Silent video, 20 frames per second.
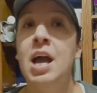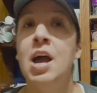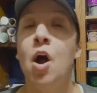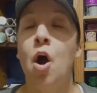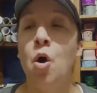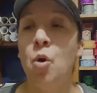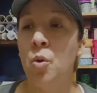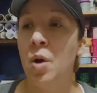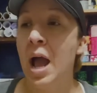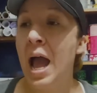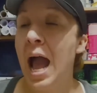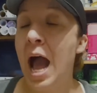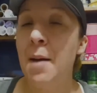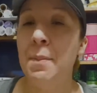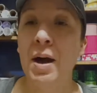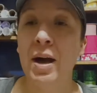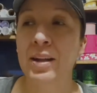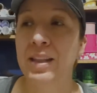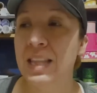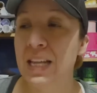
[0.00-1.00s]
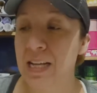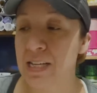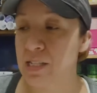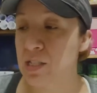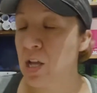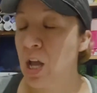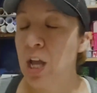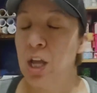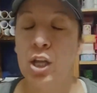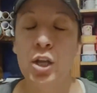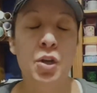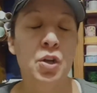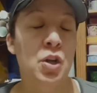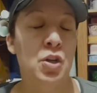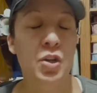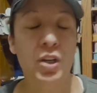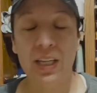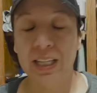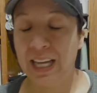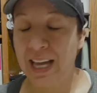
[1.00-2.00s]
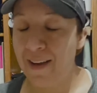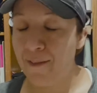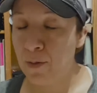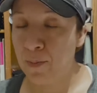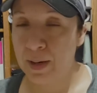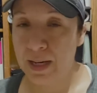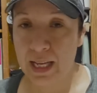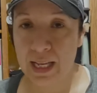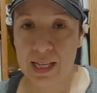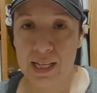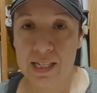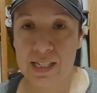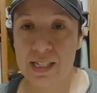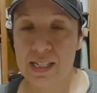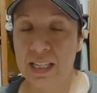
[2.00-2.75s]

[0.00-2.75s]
Oh, how about this? You're going to get everybody